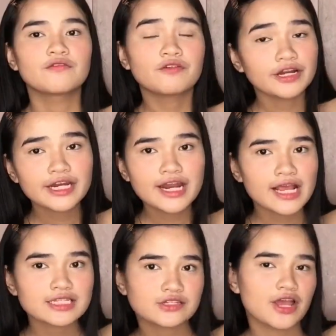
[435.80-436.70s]
For the
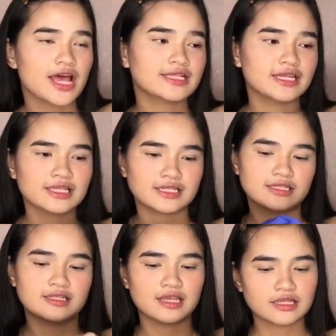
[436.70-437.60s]
next dress,
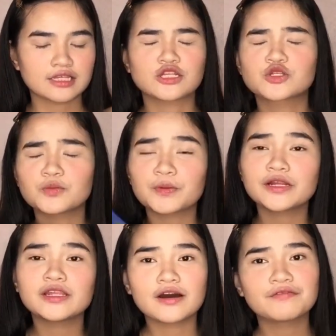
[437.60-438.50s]
it's this. I
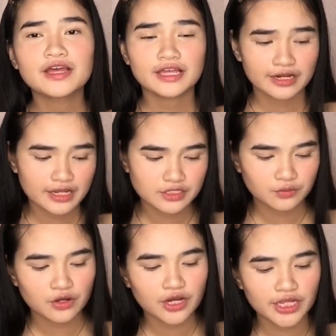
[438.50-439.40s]
super love
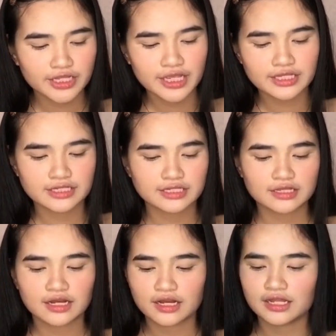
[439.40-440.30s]
this one. It's
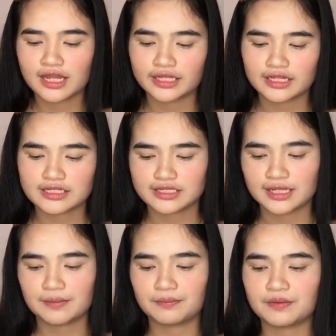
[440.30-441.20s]
like this
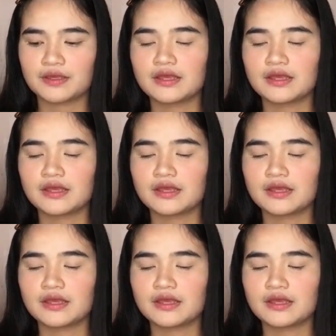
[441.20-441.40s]
slip